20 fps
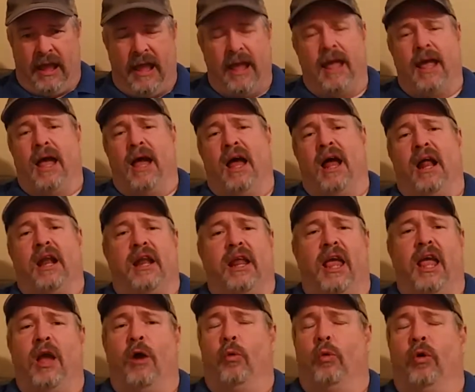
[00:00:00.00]
And
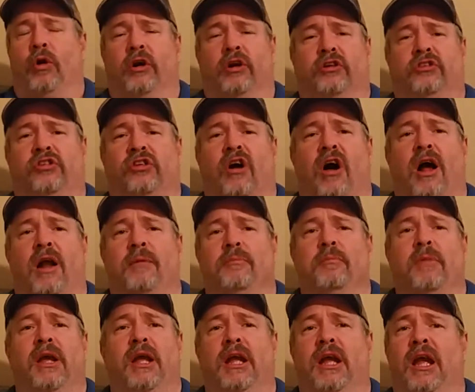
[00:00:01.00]
it works on
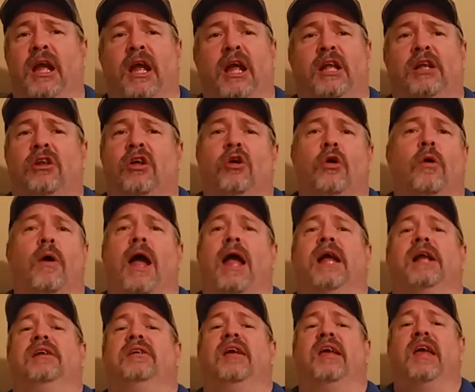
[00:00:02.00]
me to
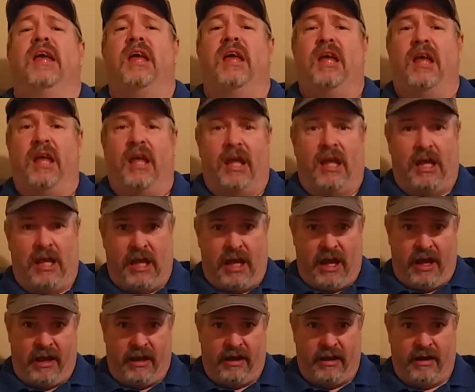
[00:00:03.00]
a
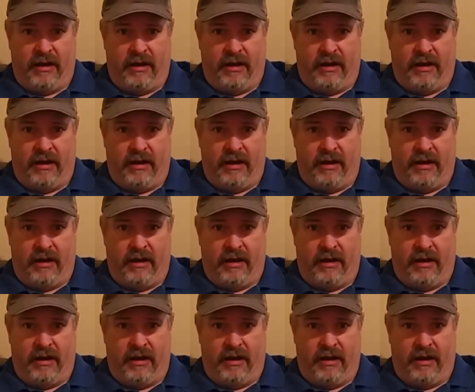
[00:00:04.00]
T.